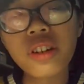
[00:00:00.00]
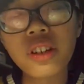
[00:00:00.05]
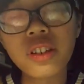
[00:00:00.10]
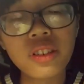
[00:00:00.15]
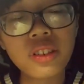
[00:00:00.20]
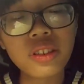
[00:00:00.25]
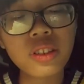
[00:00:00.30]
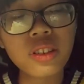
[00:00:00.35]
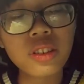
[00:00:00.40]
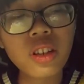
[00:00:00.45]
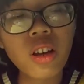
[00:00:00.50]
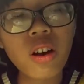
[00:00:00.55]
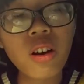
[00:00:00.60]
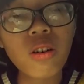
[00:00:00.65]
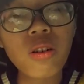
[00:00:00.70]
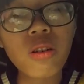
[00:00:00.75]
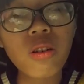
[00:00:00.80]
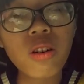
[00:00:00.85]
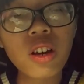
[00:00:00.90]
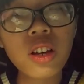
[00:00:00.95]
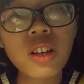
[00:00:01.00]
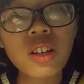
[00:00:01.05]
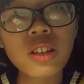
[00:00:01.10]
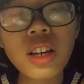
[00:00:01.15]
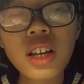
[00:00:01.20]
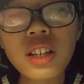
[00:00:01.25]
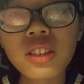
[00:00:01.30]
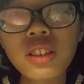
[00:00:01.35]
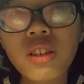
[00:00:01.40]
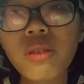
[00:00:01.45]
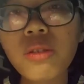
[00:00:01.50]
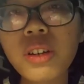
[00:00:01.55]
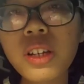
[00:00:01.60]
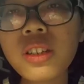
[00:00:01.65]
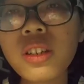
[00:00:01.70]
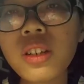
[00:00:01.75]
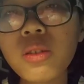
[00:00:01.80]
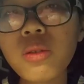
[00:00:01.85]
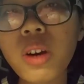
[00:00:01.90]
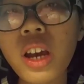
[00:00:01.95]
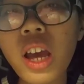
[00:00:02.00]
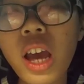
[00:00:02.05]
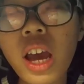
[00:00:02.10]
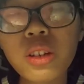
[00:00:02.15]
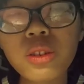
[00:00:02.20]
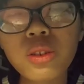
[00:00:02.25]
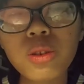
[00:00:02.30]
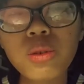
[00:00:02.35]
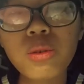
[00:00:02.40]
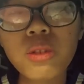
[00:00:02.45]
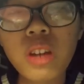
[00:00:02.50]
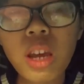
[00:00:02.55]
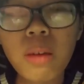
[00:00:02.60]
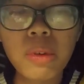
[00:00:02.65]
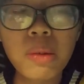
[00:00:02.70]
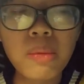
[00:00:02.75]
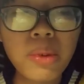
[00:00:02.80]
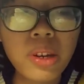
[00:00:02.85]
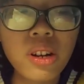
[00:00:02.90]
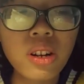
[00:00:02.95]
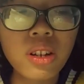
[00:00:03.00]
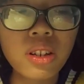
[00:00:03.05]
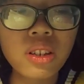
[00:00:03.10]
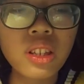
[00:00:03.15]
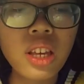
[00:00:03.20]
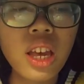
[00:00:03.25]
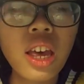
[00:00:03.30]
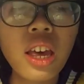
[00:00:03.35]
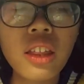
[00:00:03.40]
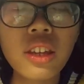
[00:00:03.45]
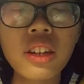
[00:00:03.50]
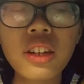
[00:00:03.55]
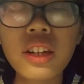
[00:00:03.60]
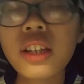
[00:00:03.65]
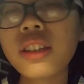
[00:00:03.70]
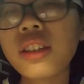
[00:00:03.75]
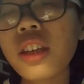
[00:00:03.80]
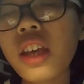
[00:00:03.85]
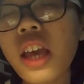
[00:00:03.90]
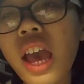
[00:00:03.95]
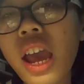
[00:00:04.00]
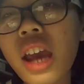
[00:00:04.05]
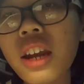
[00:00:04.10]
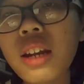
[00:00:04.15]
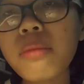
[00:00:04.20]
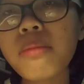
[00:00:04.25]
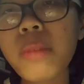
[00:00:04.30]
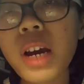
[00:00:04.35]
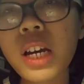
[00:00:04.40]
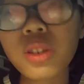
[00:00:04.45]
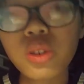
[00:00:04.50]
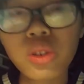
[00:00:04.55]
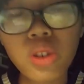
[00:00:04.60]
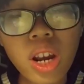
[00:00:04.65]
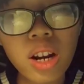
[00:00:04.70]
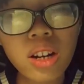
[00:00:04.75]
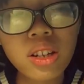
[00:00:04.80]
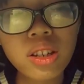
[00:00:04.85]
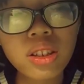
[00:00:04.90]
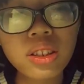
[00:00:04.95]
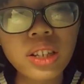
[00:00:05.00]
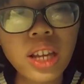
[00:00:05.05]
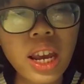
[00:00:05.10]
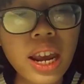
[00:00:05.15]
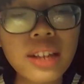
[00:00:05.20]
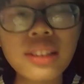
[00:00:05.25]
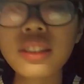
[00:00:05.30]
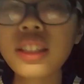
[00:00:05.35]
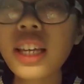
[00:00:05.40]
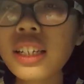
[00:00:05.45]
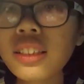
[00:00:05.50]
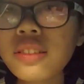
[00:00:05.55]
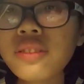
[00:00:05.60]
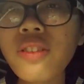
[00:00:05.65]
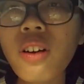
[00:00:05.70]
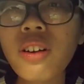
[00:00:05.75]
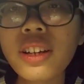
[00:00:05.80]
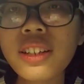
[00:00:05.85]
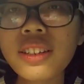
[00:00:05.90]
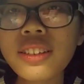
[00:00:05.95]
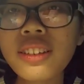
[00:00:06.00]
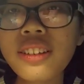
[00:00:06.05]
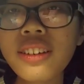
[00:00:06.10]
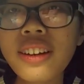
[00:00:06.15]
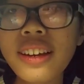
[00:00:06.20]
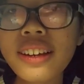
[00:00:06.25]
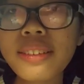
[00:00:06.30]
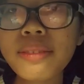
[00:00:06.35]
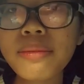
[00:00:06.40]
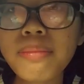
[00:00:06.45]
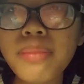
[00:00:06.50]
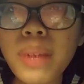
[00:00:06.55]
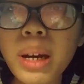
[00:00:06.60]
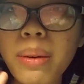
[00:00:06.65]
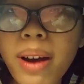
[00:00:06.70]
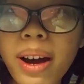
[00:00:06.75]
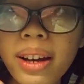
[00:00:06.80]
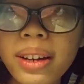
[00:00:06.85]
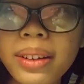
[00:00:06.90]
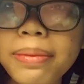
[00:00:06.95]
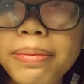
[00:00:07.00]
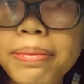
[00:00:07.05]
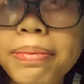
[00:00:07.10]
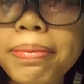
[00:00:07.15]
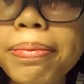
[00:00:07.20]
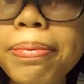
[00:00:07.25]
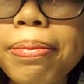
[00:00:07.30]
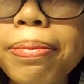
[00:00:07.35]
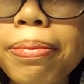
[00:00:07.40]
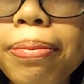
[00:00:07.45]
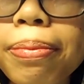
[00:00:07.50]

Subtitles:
different. So that's the reason why I choose Namibia. This is the end of my challenge, and thanks for listening. Bye bye.